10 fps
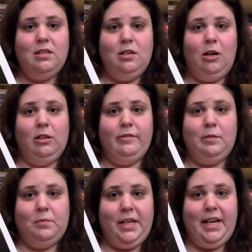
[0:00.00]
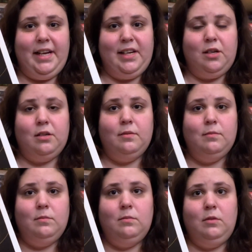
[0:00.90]
Olivia Blake,
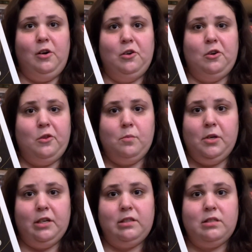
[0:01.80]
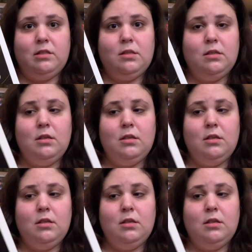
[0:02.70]
all her other books.